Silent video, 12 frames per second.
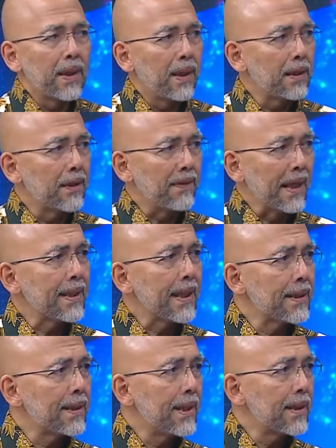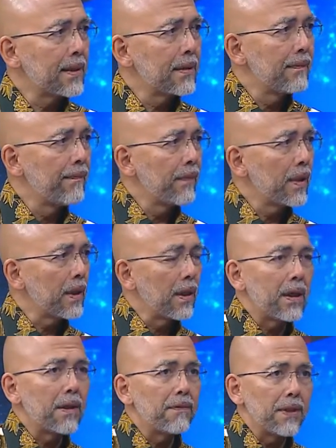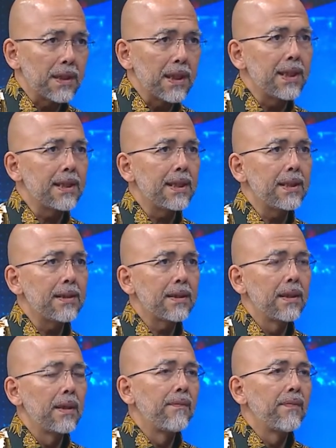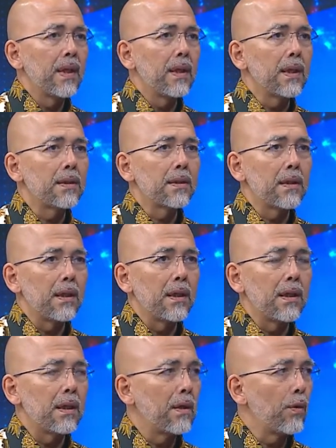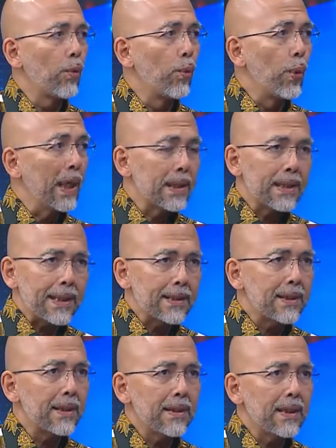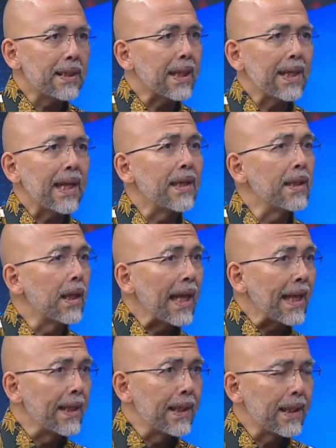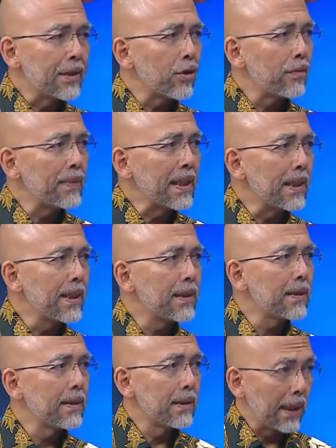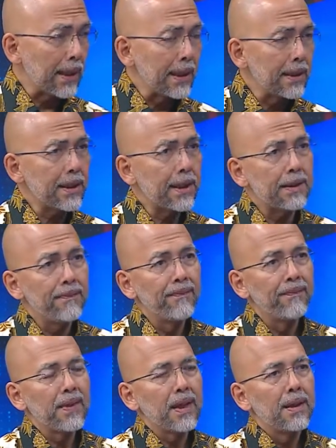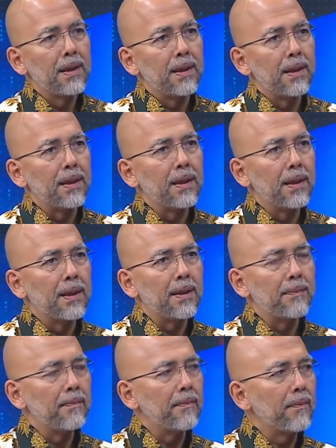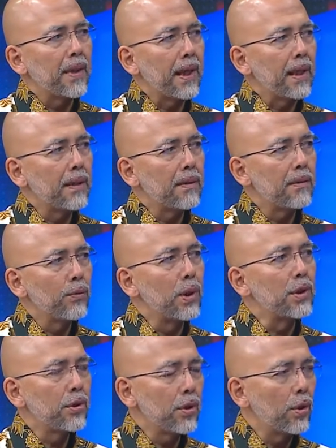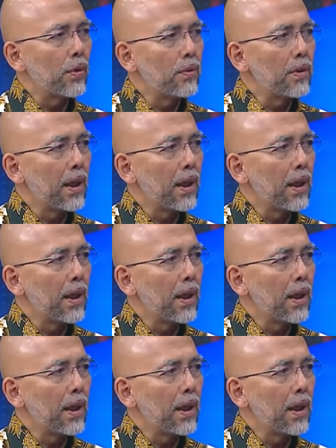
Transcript: has a fantastic facilities. It's well tested. It can handle any kinds of meetings. Jakarta, and we'll show